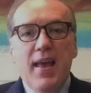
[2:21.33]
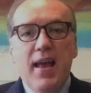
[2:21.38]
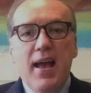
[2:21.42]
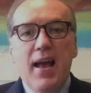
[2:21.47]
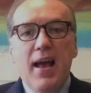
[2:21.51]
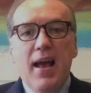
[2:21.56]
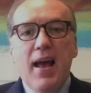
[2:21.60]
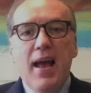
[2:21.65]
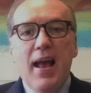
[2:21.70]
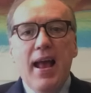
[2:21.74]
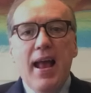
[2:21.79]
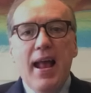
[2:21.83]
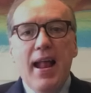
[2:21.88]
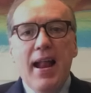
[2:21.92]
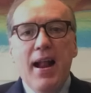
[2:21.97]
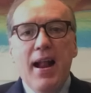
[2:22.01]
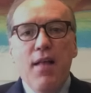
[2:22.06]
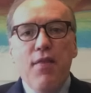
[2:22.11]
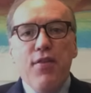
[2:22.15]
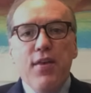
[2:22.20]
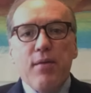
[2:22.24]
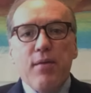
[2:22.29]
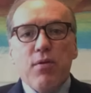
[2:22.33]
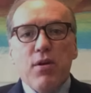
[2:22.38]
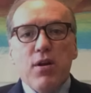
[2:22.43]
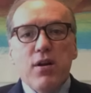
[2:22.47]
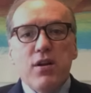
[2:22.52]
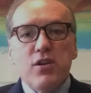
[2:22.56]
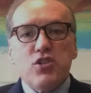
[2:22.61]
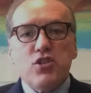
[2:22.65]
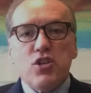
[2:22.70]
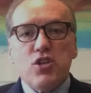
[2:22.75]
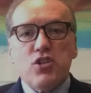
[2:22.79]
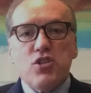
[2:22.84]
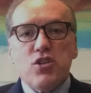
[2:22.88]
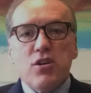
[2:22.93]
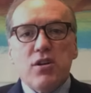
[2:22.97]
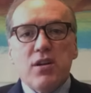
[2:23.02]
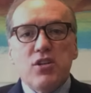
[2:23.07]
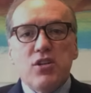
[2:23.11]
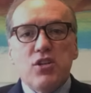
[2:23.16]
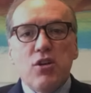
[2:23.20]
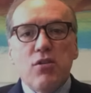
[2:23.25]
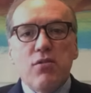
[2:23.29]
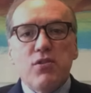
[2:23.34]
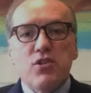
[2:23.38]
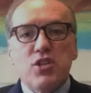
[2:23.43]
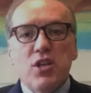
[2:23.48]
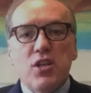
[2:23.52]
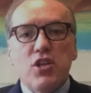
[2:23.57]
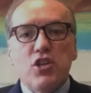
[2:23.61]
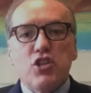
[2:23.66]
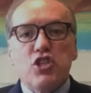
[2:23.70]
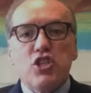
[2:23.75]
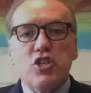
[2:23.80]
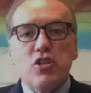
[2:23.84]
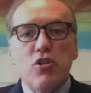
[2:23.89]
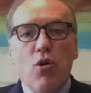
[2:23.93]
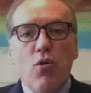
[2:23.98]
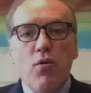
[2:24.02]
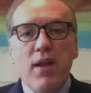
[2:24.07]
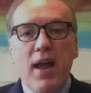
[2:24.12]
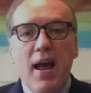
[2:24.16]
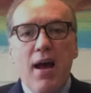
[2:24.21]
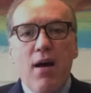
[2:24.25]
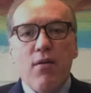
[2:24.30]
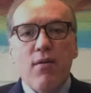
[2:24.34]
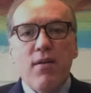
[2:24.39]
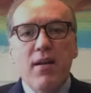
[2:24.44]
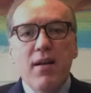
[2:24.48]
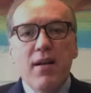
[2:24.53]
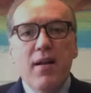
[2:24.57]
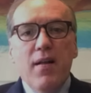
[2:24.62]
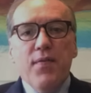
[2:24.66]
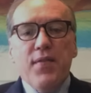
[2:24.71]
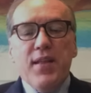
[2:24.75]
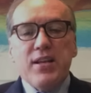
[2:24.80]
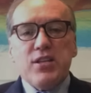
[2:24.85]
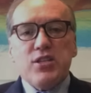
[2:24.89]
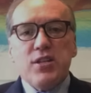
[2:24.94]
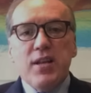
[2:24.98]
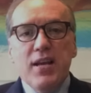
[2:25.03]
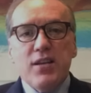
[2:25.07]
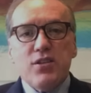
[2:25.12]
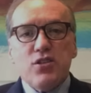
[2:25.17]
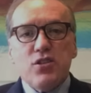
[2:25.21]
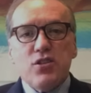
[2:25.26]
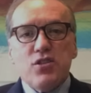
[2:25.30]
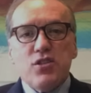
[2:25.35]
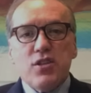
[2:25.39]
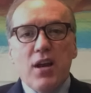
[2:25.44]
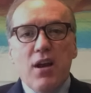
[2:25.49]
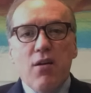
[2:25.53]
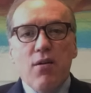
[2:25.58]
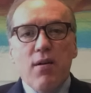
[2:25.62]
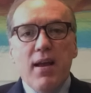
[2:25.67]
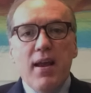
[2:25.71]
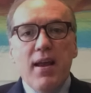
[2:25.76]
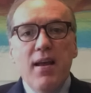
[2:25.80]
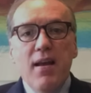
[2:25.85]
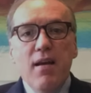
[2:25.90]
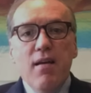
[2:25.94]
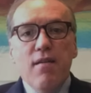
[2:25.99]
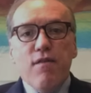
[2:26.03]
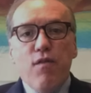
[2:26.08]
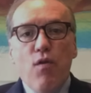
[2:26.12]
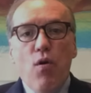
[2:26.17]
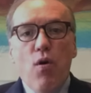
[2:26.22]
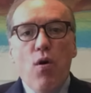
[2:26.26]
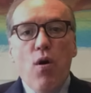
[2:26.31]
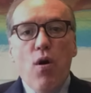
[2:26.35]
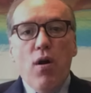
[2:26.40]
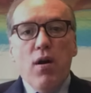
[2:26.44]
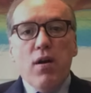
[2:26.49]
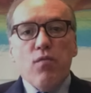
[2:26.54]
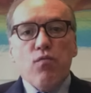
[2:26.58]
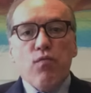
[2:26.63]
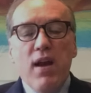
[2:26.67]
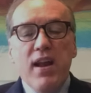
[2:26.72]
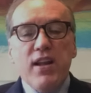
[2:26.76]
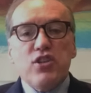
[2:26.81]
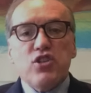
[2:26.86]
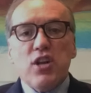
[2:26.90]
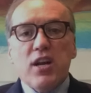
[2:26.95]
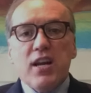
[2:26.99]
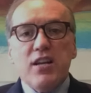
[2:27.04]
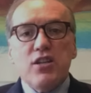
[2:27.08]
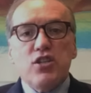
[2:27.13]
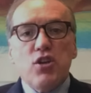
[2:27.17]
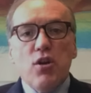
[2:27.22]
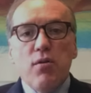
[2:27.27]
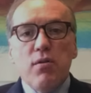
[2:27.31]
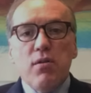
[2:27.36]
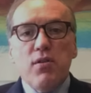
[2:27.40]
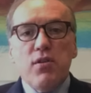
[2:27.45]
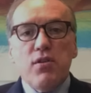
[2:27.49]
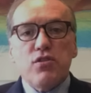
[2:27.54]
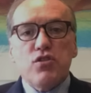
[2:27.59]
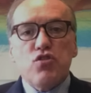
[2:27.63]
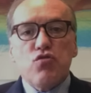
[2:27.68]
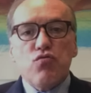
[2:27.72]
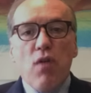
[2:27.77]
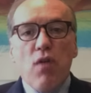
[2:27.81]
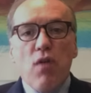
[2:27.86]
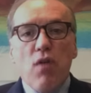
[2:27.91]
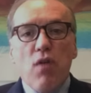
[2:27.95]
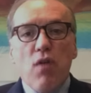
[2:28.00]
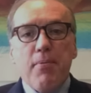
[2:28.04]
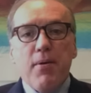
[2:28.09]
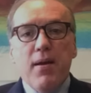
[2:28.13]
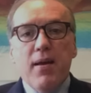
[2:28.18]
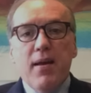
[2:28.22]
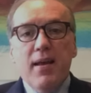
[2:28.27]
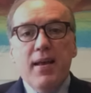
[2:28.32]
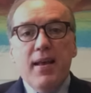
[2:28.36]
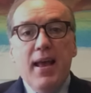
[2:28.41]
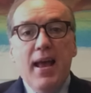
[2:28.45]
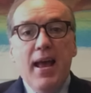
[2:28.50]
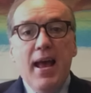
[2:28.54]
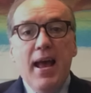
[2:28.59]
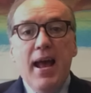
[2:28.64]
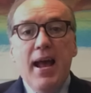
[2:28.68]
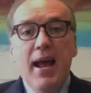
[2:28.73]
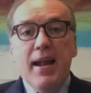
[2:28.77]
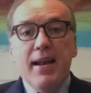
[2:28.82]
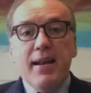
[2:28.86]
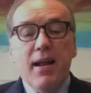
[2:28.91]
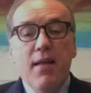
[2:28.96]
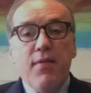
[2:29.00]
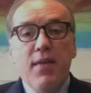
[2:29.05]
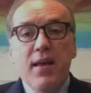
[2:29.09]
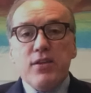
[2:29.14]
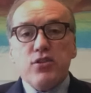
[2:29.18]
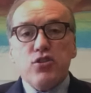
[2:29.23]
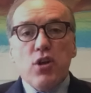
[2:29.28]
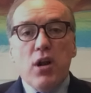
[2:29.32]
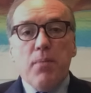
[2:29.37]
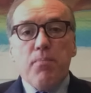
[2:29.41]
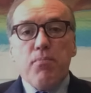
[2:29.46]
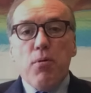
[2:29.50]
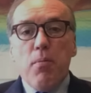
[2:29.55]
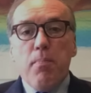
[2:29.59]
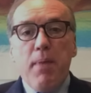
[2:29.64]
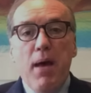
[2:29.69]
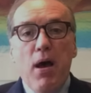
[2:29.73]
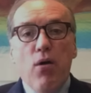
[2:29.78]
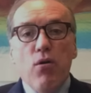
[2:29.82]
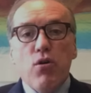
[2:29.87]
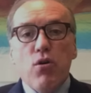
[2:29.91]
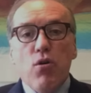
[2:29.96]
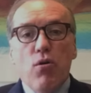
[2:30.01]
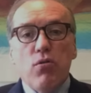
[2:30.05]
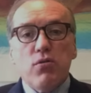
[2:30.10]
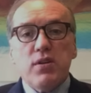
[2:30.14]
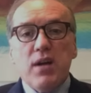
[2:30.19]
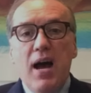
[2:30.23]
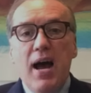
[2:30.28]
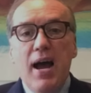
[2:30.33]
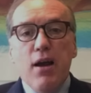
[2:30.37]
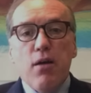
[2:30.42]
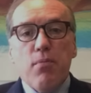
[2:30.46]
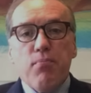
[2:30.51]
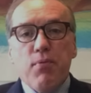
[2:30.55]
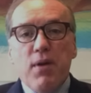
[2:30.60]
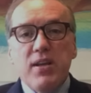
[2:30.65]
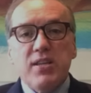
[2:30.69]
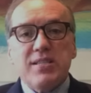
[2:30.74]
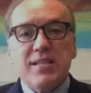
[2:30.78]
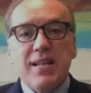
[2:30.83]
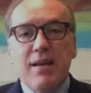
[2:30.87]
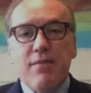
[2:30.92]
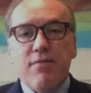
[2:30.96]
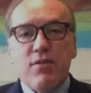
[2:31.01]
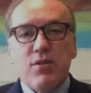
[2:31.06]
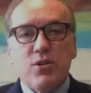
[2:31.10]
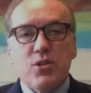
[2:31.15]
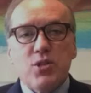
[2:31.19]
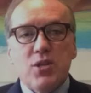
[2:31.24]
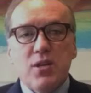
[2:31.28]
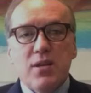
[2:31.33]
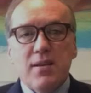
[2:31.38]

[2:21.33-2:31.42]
And I think we're going to just continue to see this slowdown that's necessary for rates to continue this drop. And that's going to propel gold to higher price levels.